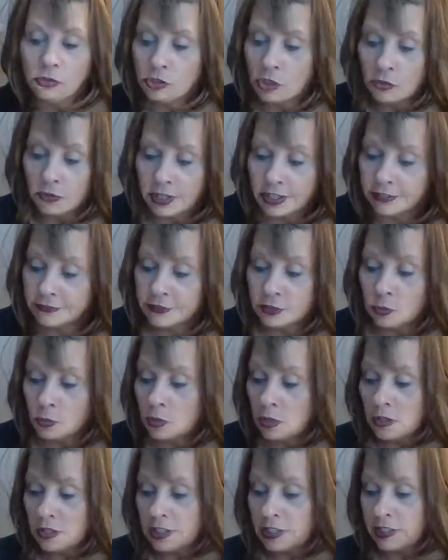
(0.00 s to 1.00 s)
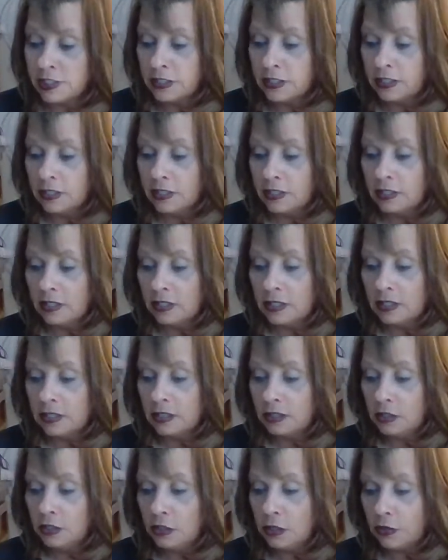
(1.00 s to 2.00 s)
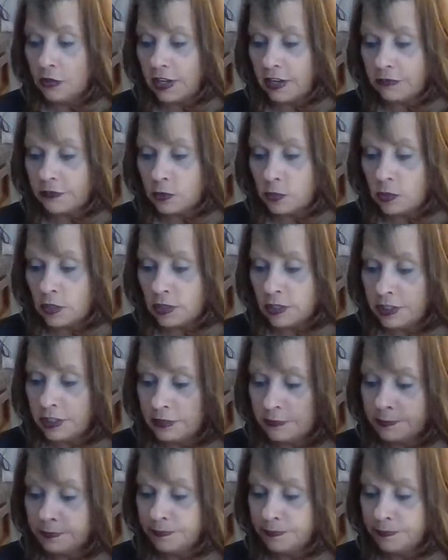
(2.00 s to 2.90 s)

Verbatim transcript: don't have to worry. You don't have to worry.